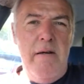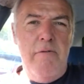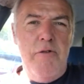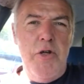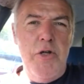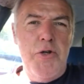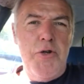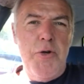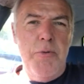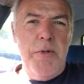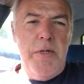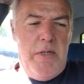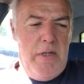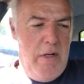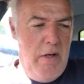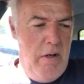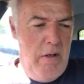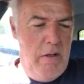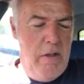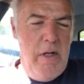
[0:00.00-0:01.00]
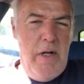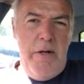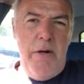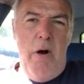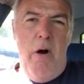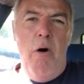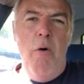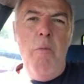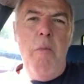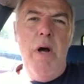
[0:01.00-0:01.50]
Just jumped in the car and
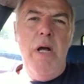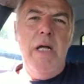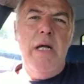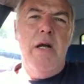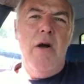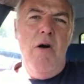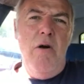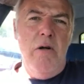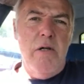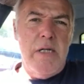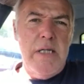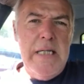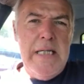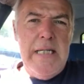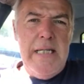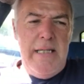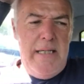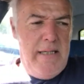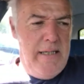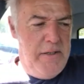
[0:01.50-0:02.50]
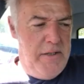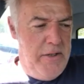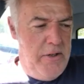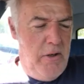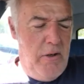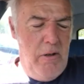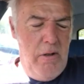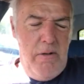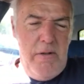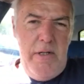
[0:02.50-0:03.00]
oh my God, is it
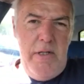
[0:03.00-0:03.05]
hot.